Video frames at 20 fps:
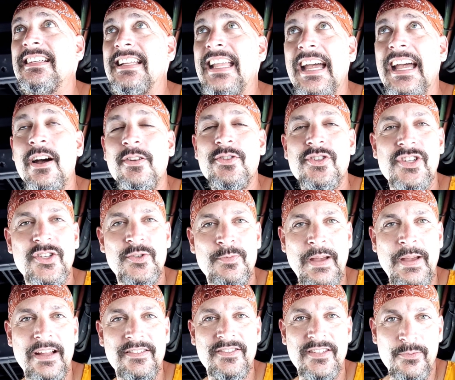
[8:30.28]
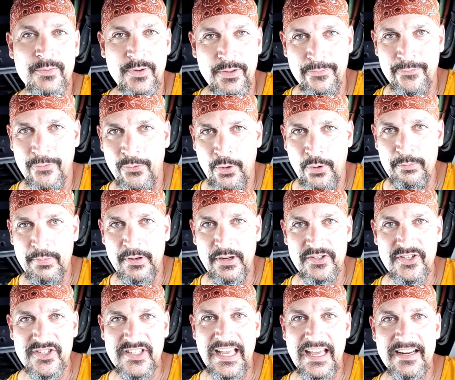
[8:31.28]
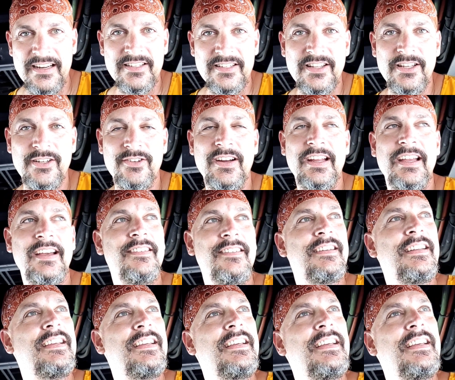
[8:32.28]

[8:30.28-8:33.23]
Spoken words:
couch is mounted with 4 bolts down into the ground,